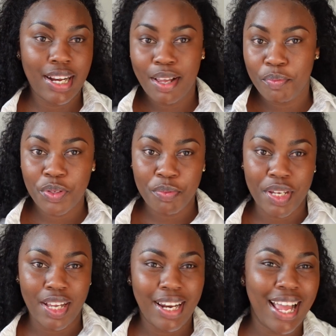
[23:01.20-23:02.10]
keeps
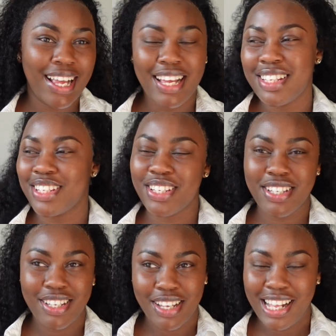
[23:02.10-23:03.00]
me, like, it's
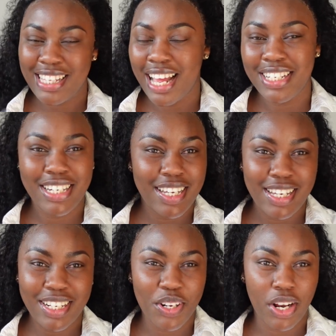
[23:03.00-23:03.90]

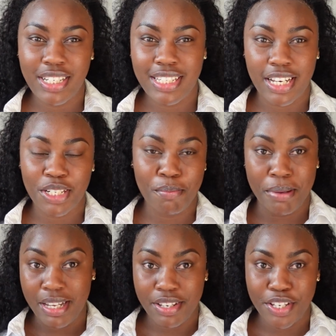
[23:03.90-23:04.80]
actually not such a
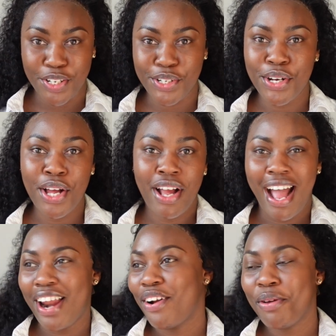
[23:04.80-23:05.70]
big deal.
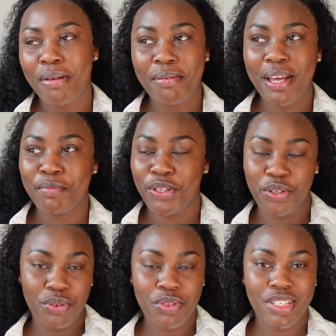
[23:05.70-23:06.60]
I don't know, maybe I'm
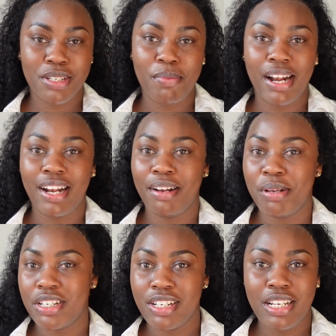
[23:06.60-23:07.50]
used, but
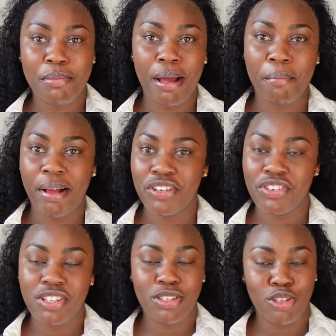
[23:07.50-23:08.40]
immediately my
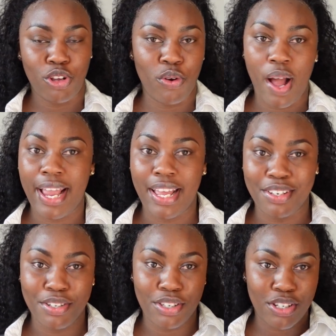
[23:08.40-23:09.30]
battery is low, I can
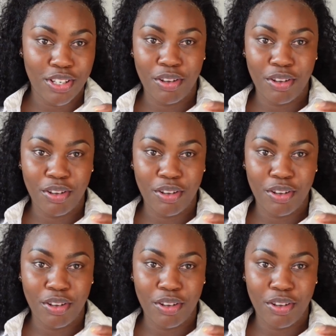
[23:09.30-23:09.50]
just